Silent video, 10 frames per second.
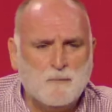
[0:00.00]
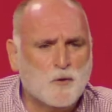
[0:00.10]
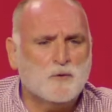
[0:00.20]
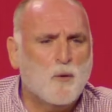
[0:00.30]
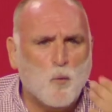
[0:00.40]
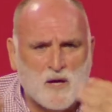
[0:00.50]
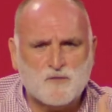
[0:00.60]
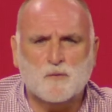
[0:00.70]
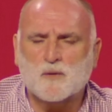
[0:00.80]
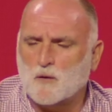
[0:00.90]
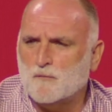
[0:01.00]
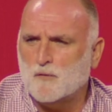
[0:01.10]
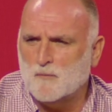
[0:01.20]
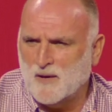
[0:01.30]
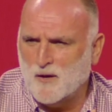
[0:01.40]
not going to watch from the comfort
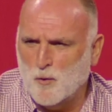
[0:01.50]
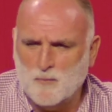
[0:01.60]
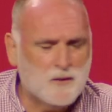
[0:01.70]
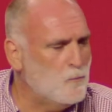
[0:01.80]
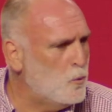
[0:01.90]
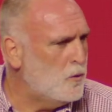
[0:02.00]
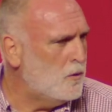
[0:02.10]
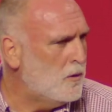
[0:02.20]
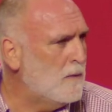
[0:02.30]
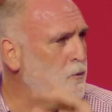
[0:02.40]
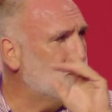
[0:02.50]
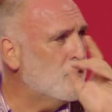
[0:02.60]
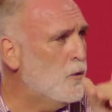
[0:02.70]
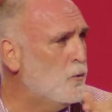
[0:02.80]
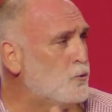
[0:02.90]
of my home anymore. I'm going to
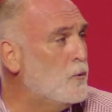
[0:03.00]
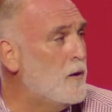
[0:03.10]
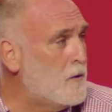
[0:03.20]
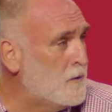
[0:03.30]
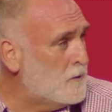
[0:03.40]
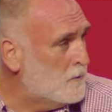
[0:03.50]
go to learn.